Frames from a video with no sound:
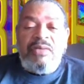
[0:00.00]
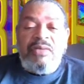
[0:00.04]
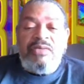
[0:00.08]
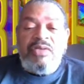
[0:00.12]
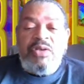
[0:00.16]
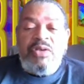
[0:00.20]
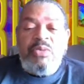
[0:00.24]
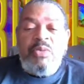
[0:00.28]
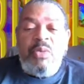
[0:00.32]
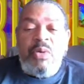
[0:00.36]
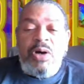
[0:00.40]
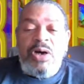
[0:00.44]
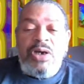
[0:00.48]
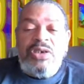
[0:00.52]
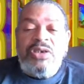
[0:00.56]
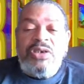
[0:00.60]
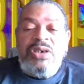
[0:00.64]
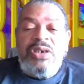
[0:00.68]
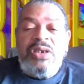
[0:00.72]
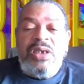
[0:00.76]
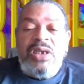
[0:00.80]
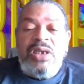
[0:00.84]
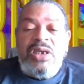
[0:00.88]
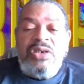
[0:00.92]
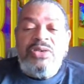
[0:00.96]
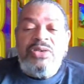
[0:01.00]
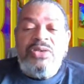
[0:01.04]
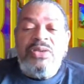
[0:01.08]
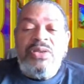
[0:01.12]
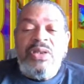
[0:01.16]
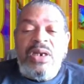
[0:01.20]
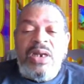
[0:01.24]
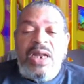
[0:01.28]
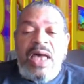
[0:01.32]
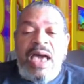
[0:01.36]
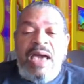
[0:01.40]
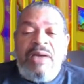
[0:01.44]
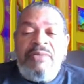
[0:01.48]
If you want to enter the
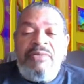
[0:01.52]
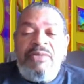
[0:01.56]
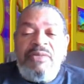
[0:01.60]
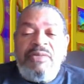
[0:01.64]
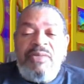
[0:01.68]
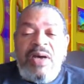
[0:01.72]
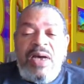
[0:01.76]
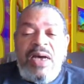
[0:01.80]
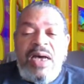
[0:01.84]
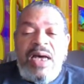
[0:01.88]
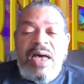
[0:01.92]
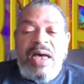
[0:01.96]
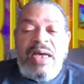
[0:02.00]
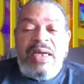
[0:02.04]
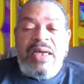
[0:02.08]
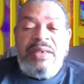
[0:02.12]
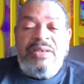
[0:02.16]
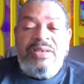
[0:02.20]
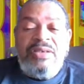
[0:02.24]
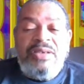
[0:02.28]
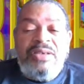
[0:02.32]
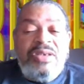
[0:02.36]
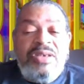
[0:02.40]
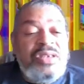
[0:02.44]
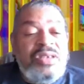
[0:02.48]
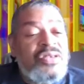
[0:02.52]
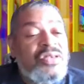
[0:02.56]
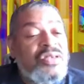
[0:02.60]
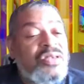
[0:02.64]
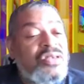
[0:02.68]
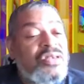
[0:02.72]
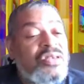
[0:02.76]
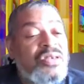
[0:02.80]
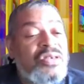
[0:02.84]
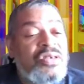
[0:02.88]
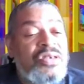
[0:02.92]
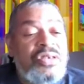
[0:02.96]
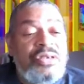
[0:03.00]
life of God, just
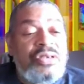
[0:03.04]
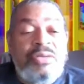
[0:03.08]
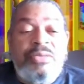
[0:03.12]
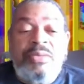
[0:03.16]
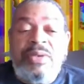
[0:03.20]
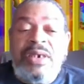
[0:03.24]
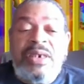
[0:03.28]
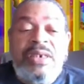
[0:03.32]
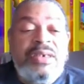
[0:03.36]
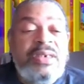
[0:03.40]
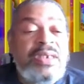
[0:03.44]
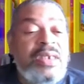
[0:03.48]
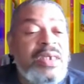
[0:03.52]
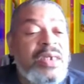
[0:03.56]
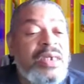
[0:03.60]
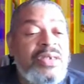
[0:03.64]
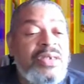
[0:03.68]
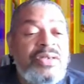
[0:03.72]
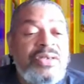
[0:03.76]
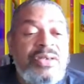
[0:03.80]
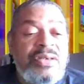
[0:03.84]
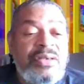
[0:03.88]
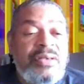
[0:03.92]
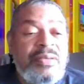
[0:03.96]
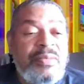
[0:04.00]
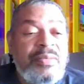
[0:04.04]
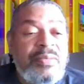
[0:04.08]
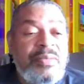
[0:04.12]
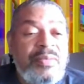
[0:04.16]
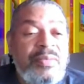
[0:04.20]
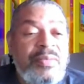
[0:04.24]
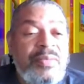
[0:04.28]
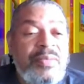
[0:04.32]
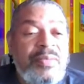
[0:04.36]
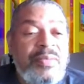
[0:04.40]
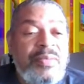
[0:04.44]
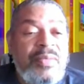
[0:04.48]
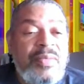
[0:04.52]
do what he tells you.
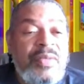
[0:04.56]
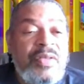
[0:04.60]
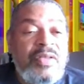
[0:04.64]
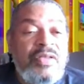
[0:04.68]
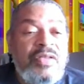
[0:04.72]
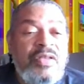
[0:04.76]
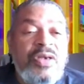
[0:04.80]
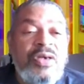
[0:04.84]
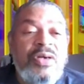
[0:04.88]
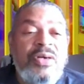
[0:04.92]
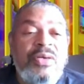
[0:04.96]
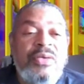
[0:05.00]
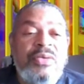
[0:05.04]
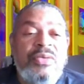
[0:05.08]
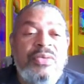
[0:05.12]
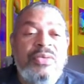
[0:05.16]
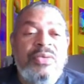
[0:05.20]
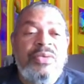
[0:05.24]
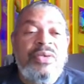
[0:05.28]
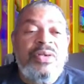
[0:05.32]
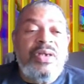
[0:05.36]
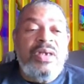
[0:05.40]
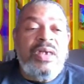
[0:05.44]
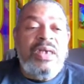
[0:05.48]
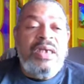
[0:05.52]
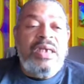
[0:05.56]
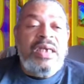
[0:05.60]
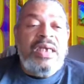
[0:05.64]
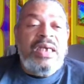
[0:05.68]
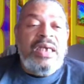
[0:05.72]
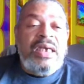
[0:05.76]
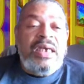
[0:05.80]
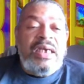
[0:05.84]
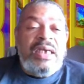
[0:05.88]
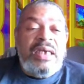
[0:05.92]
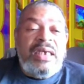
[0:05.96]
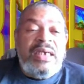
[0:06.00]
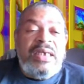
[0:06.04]
So,
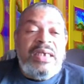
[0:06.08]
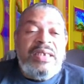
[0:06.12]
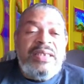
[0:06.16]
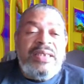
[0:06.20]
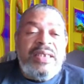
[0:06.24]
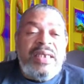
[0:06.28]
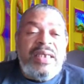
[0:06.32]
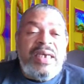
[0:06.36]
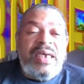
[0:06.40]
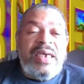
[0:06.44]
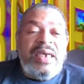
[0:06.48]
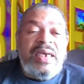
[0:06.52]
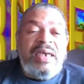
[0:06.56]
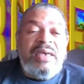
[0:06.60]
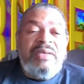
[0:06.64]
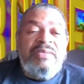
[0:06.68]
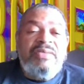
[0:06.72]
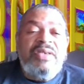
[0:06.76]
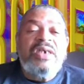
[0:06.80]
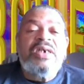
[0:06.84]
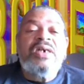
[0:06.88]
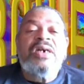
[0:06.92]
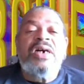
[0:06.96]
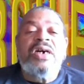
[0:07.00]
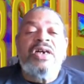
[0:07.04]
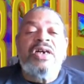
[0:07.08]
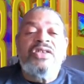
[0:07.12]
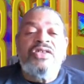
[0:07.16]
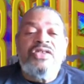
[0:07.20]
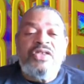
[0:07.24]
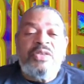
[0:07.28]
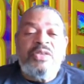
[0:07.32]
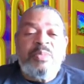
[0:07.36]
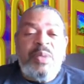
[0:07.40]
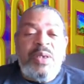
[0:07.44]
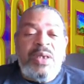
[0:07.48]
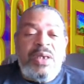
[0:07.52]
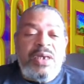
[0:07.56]
he saved us
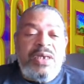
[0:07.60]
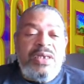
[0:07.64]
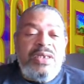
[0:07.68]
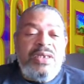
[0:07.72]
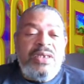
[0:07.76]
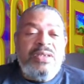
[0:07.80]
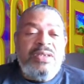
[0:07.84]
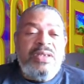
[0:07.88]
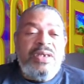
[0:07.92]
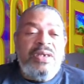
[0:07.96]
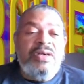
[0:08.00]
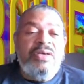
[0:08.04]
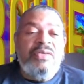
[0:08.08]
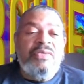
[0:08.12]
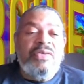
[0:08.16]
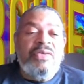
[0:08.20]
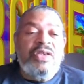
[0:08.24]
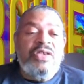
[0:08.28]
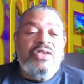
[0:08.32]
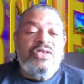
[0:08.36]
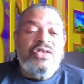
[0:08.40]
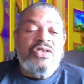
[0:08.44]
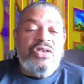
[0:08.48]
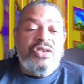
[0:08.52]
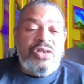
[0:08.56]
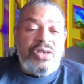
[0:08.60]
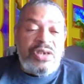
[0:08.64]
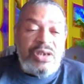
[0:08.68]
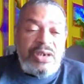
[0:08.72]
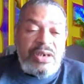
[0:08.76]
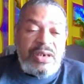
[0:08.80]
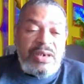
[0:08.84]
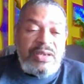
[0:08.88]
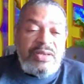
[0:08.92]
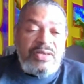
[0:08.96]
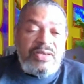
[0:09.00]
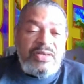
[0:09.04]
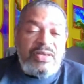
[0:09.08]
because of his
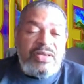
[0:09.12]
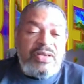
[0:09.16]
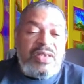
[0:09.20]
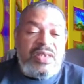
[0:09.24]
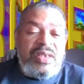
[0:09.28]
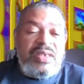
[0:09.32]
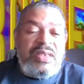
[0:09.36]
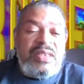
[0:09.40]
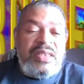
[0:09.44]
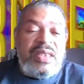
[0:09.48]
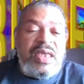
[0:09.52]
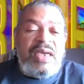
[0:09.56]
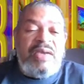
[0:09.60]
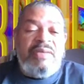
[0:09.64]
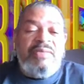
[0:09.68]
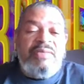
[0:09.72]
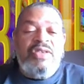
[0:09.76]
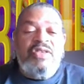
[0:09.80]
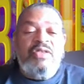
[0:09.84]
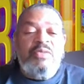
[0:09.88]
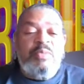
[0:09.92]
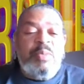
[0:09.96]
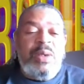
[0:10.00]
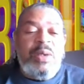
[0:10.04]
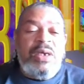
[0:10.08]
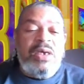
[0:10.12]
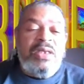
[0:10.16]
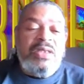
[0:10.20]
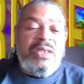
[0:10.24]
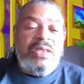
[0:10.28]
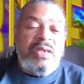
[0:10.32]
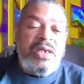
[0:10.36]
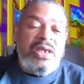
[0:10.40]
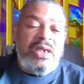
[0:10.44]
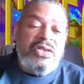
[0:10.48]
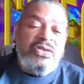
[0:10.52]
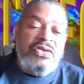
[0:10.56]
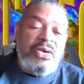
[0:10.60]
goodness. He saved us because
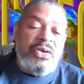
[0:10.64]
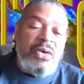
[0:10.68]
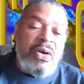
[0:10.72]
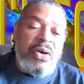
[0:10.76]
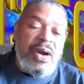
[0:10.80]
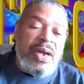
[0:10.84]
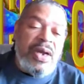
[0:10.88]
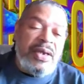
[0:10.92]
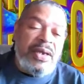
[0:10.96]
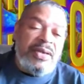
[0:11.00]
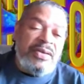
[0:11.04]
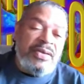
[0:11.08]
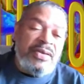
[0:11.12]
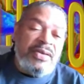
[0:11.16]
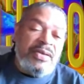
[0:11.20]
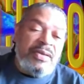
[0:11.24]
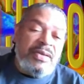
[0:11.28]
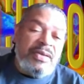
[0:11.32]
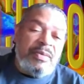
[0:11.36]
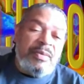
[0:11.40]
of his grace.